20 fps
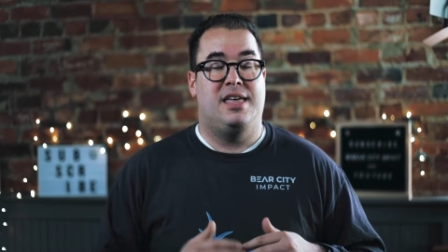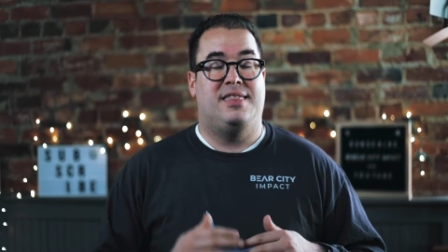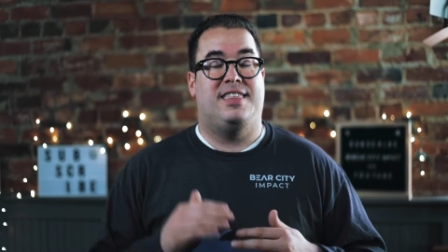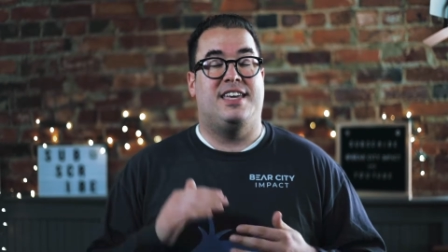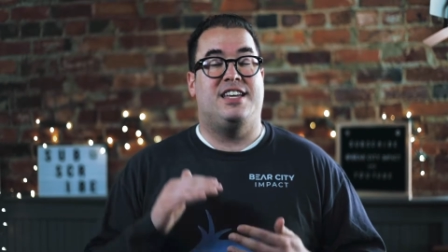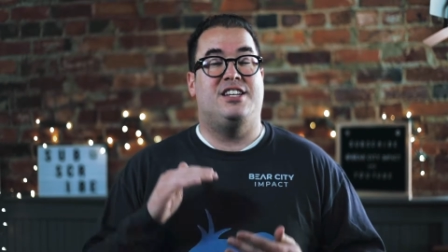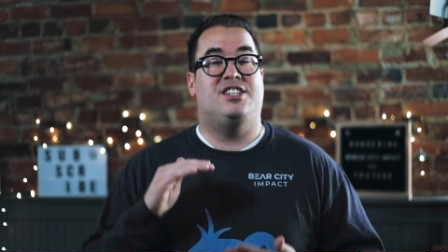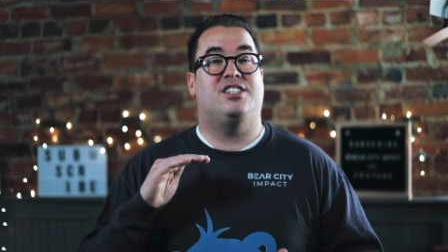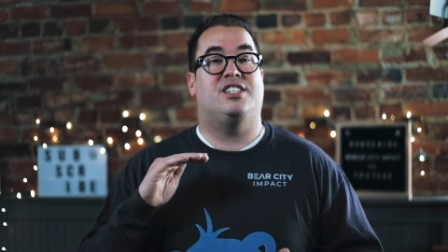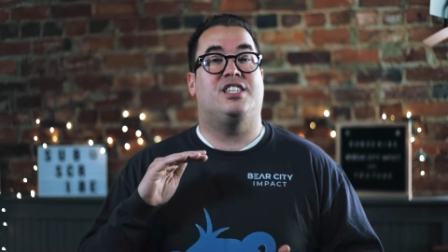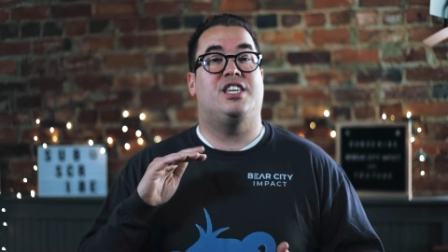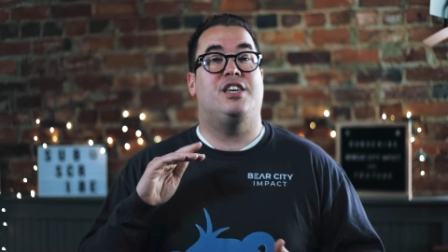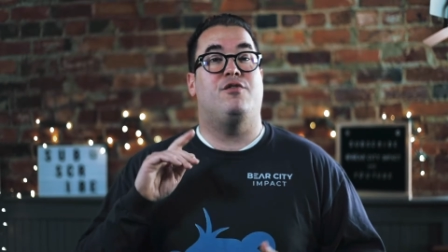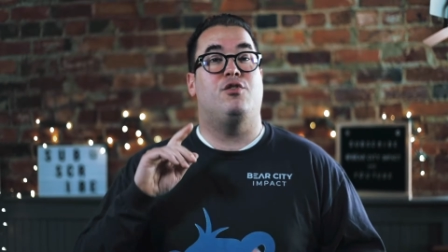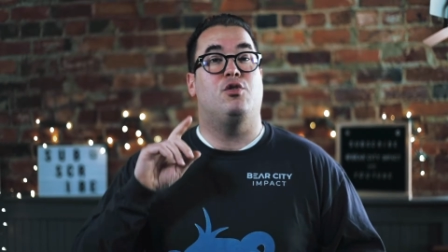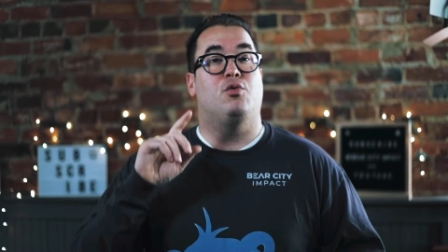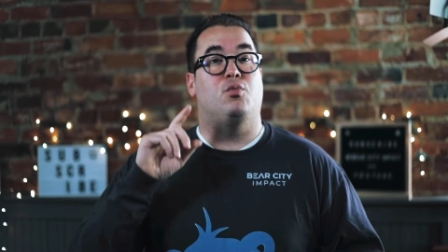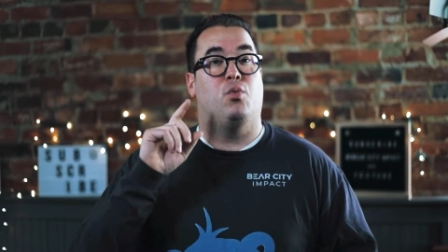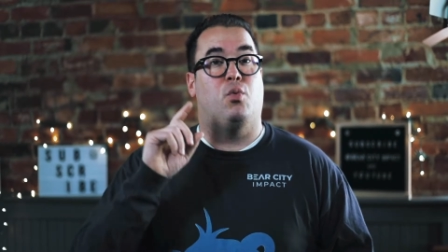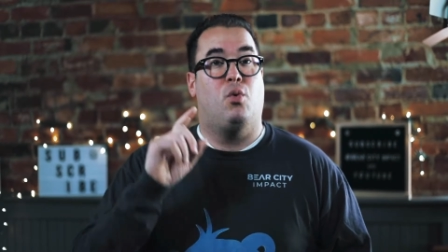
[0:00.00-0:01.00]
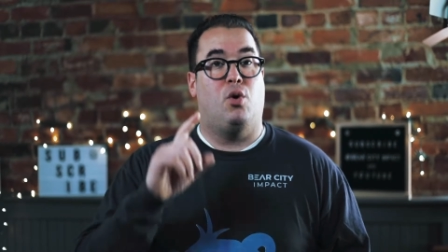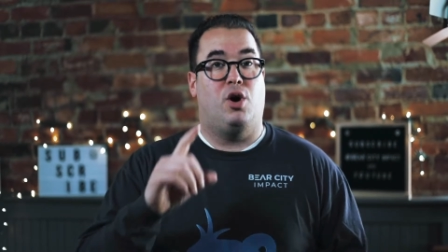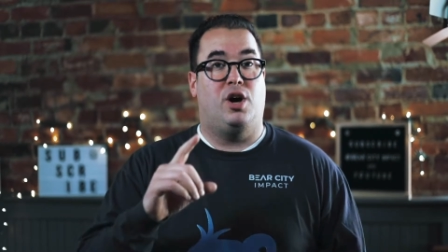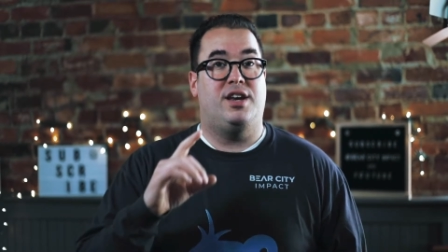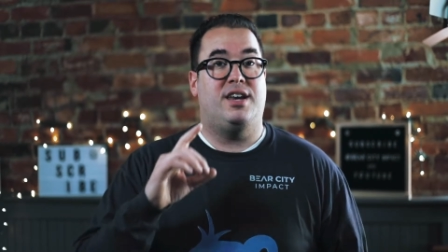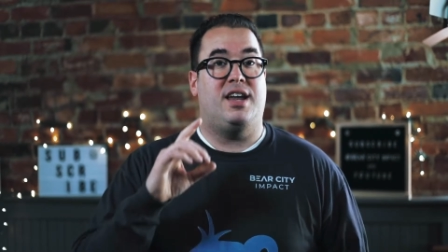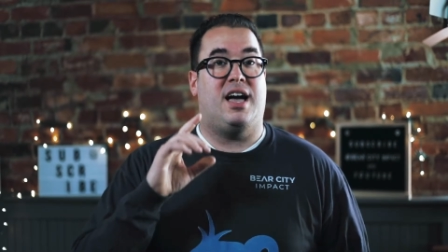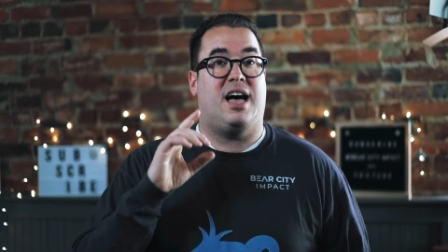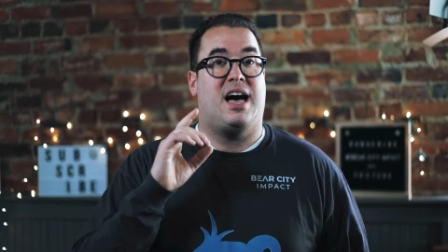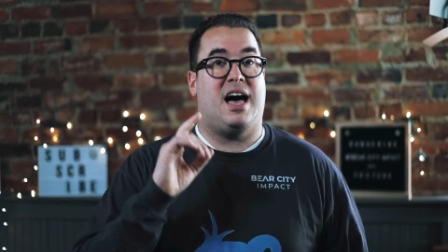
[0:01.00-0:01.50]
They just give you
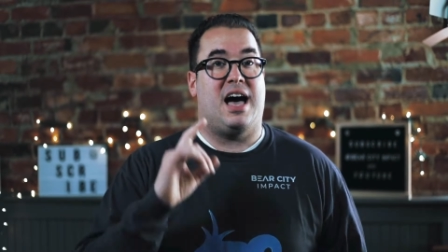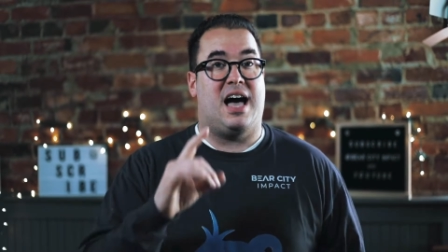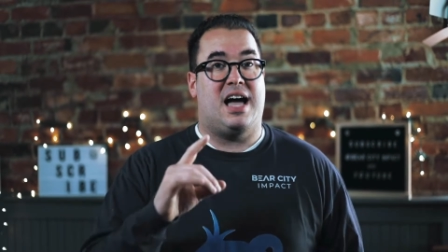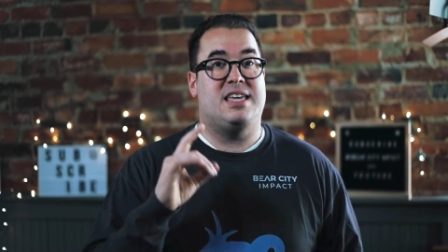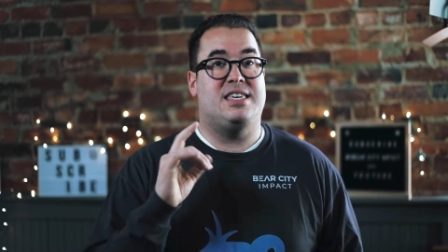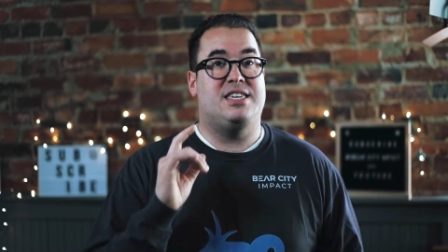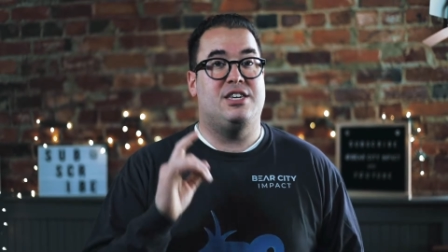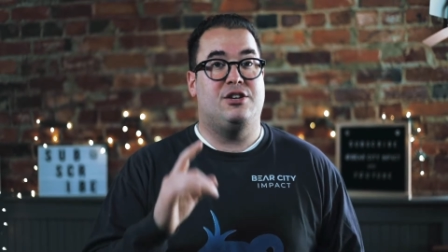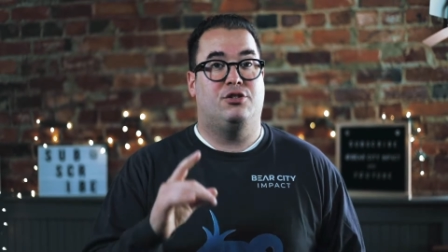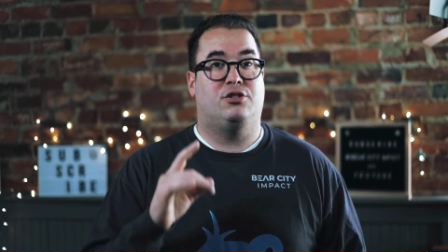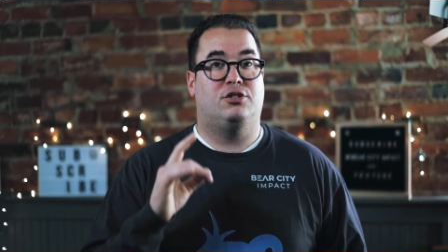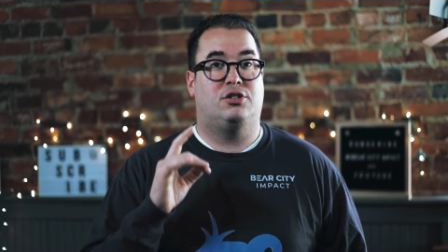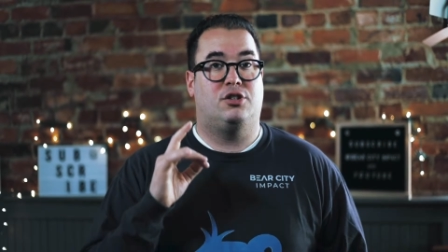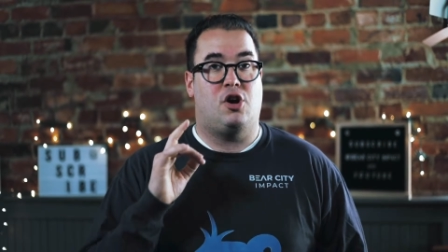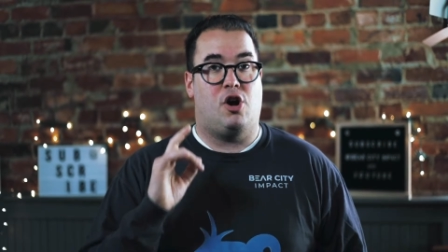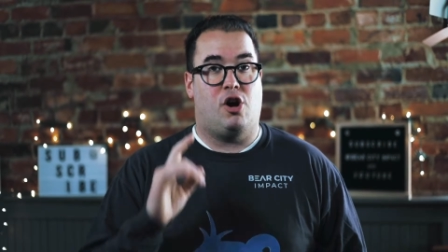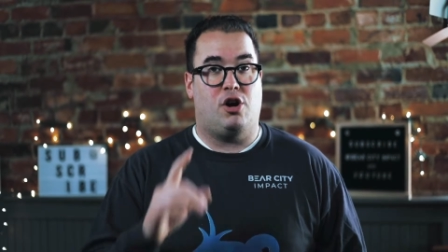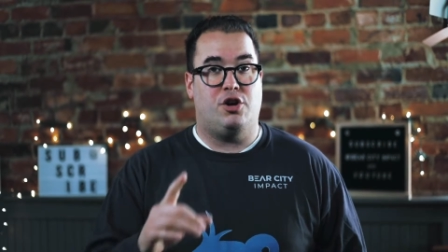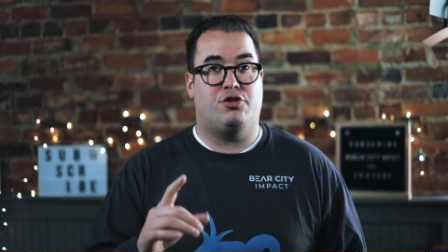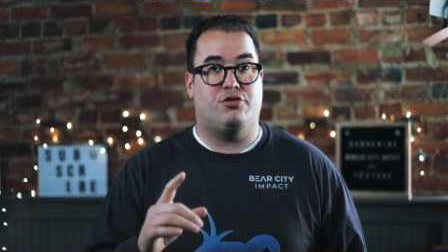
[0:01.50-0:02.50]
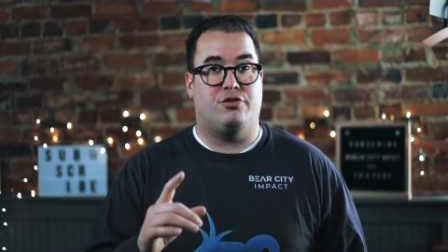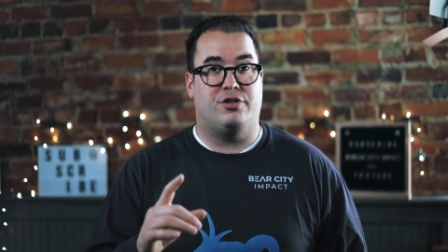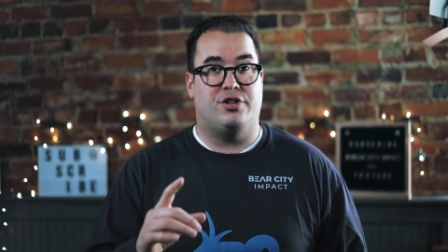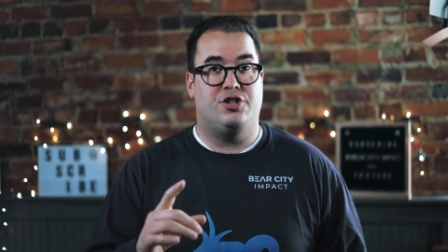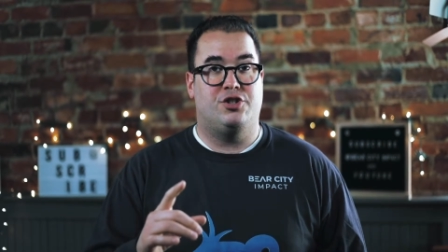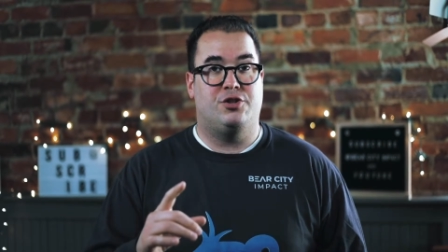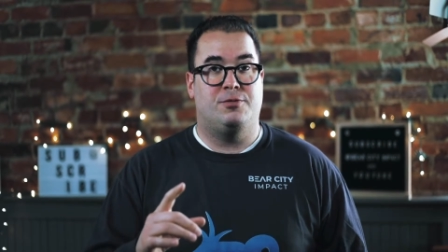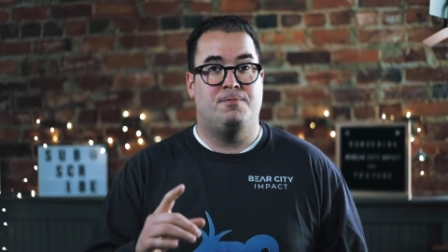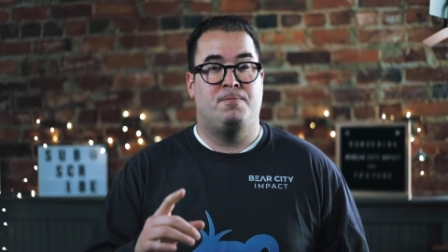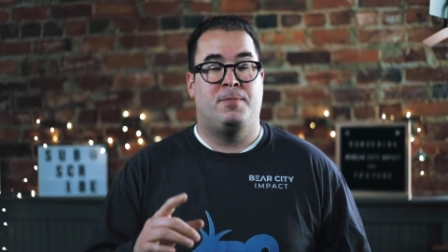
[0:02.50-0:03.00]
one high yield
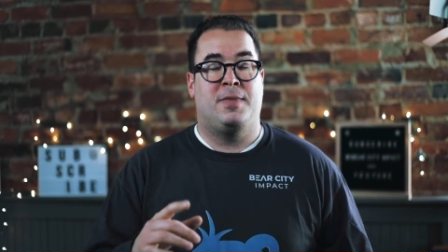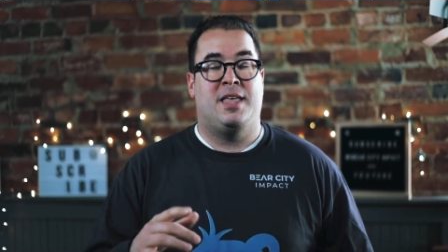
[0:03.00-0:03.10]
cartridge